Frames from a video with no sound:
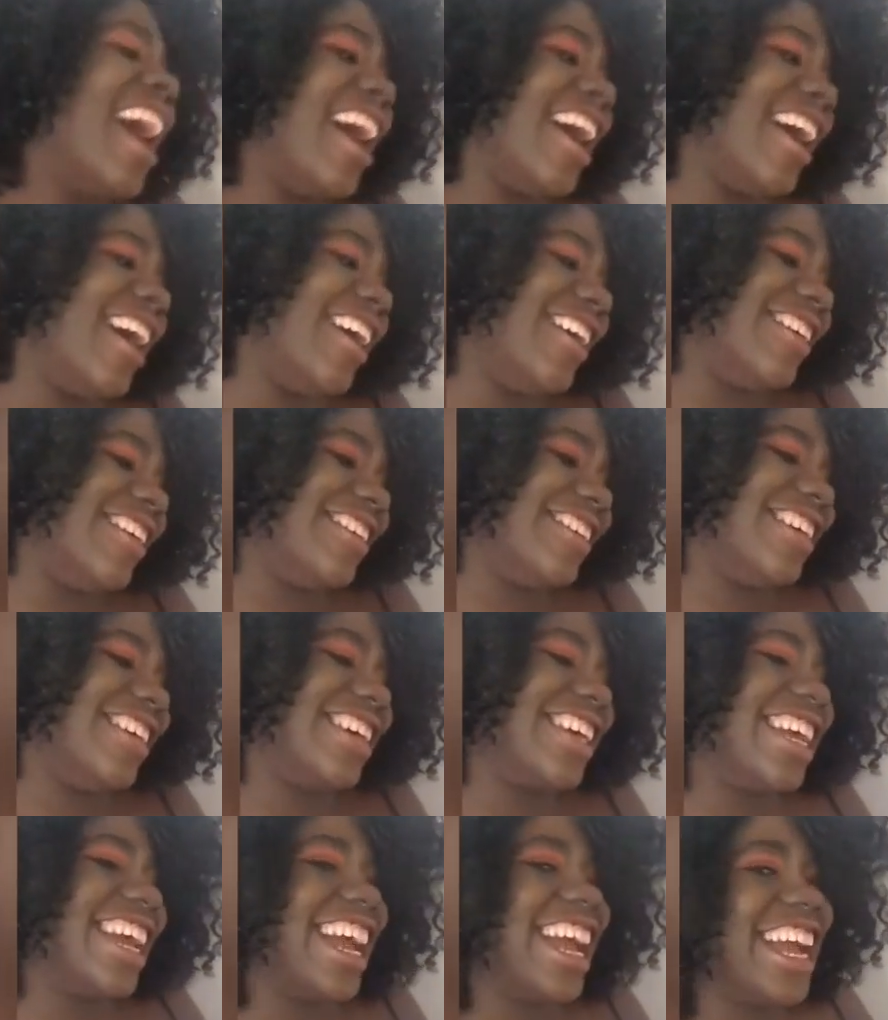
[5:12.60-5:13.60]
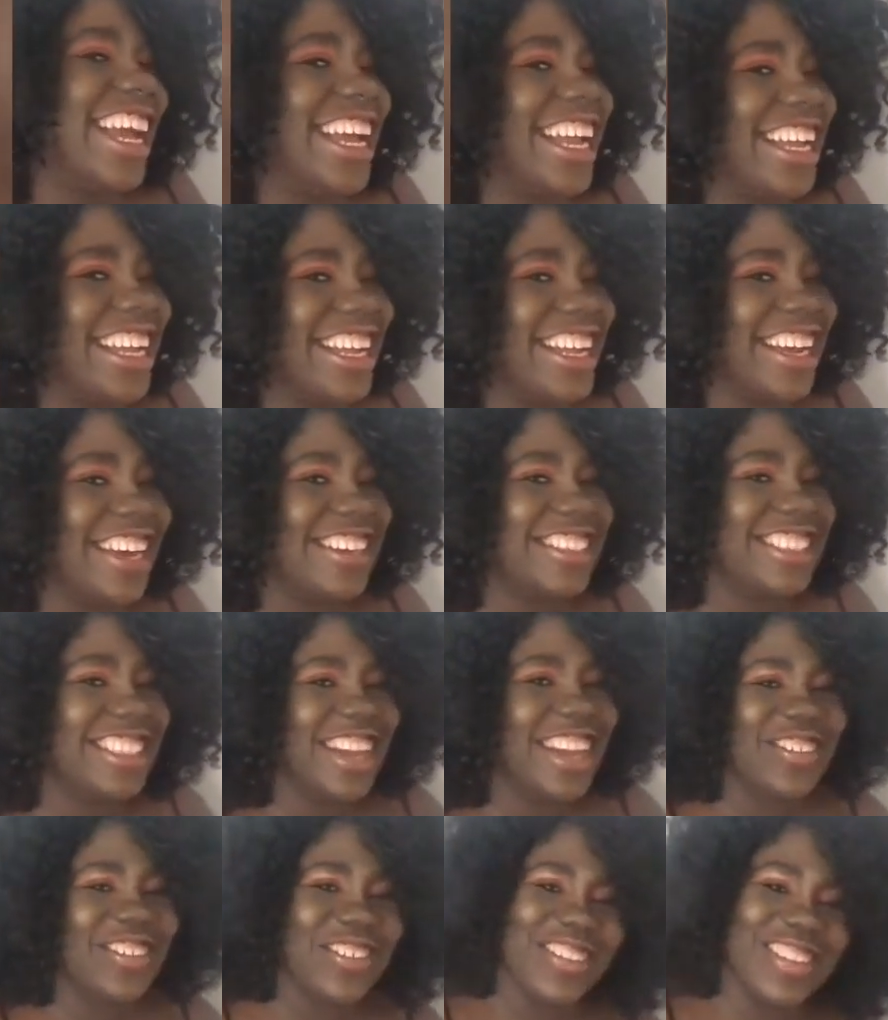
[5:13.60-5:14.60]
oh, okay, here you go,
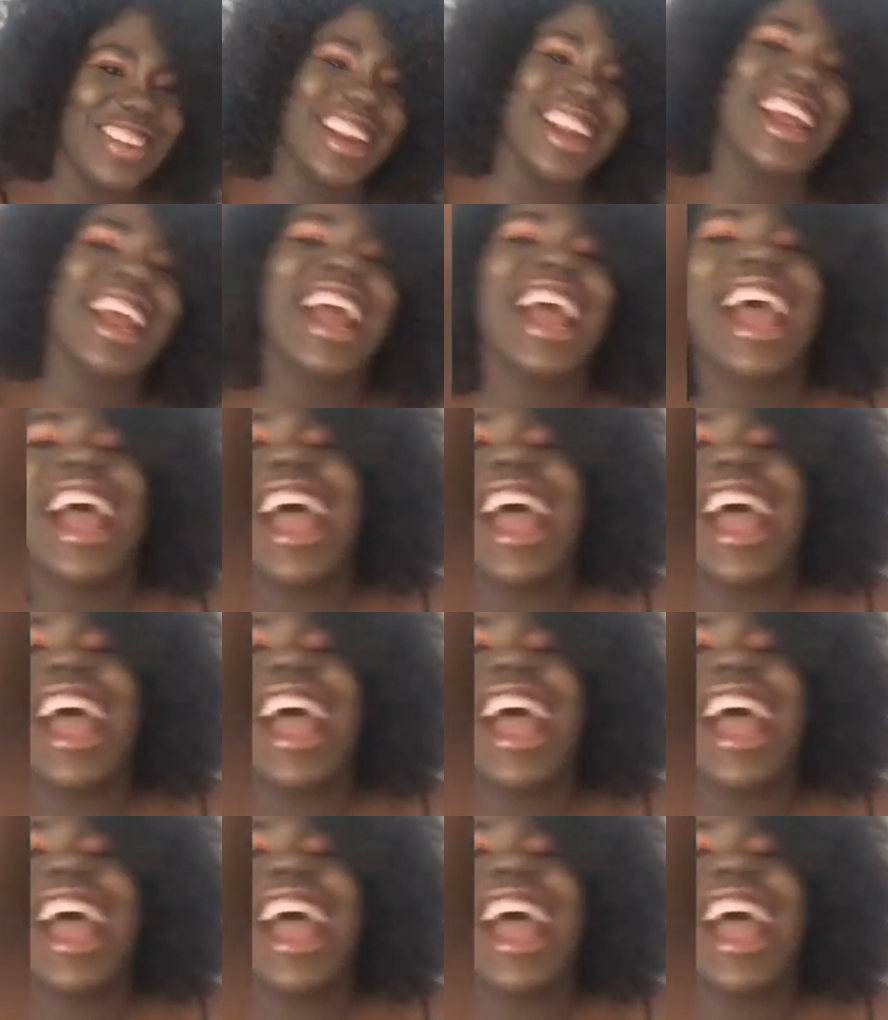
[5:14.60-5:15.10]
Jeffrey.